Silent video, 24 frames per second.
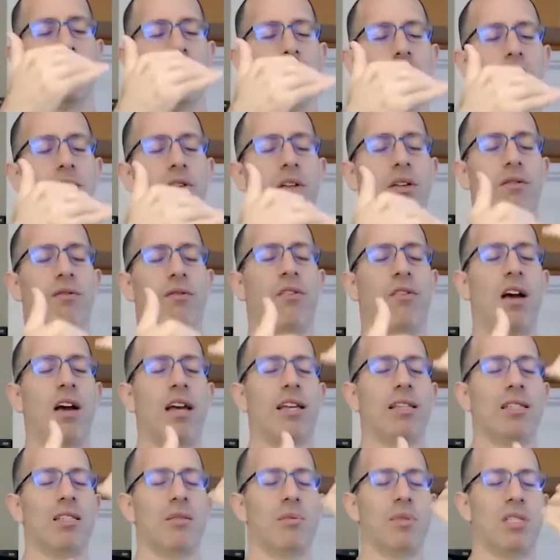If you can
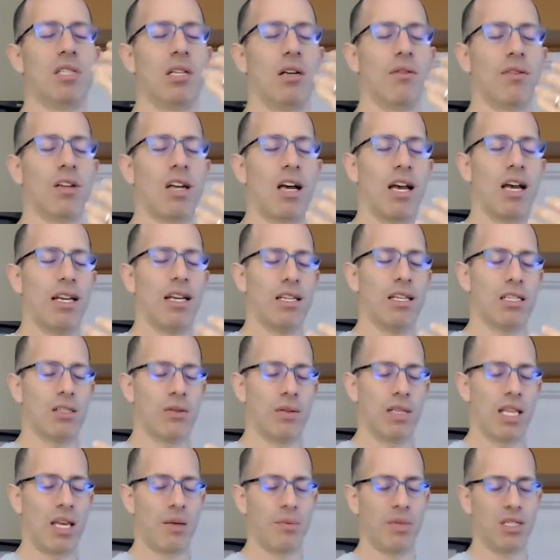find some self-kindness
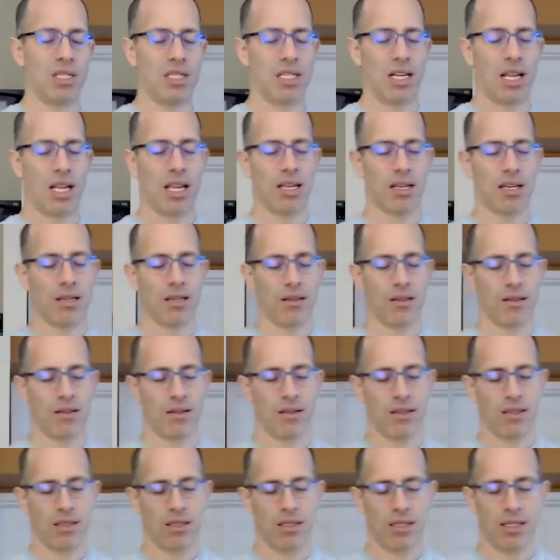with that mistake,
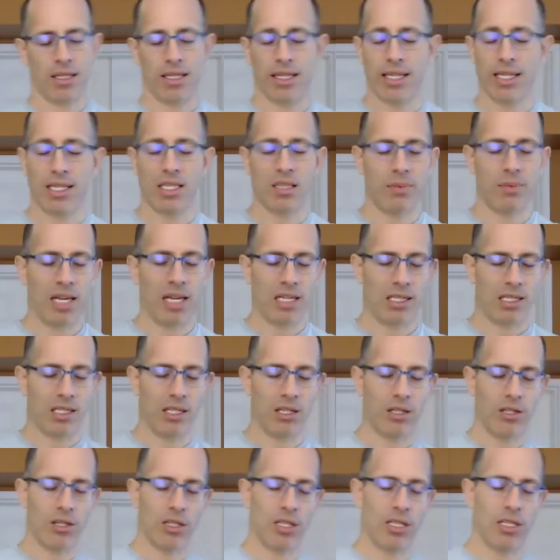you did the best
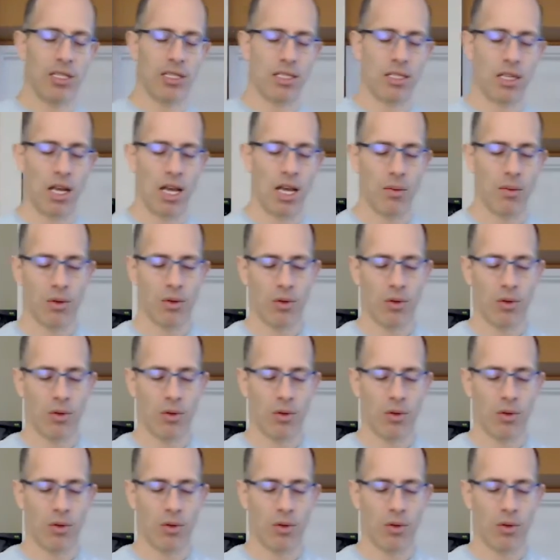you could at the time